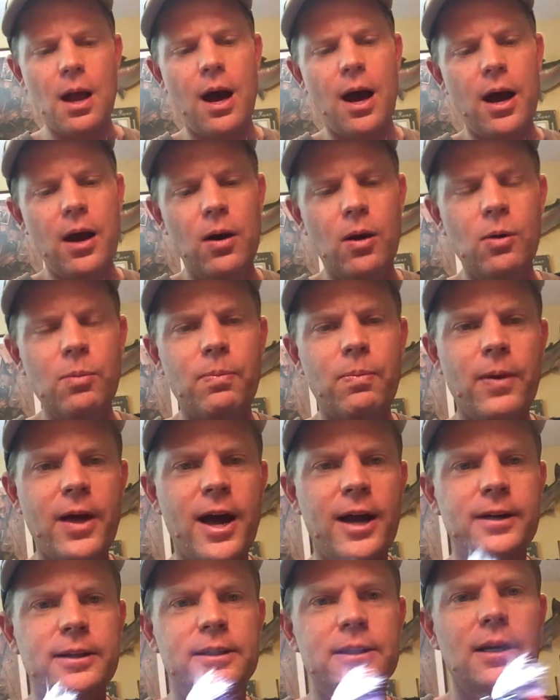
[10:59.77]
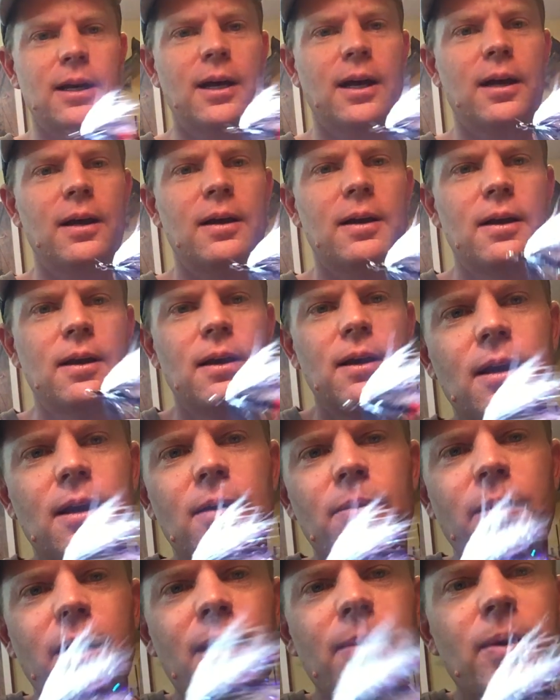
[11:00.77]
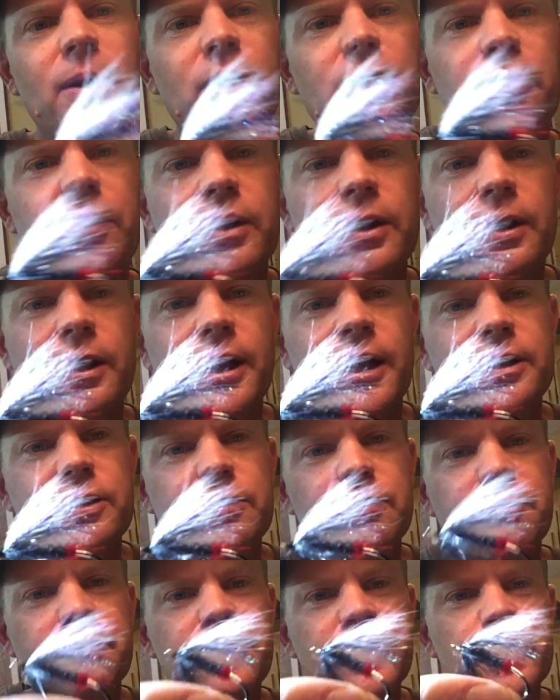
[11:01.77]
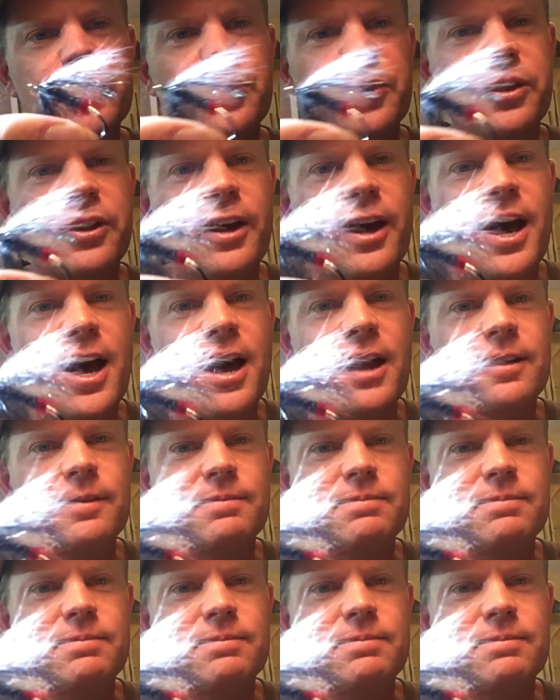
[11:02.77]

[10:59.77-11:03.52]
I hope that maybe you can catch some fish with that.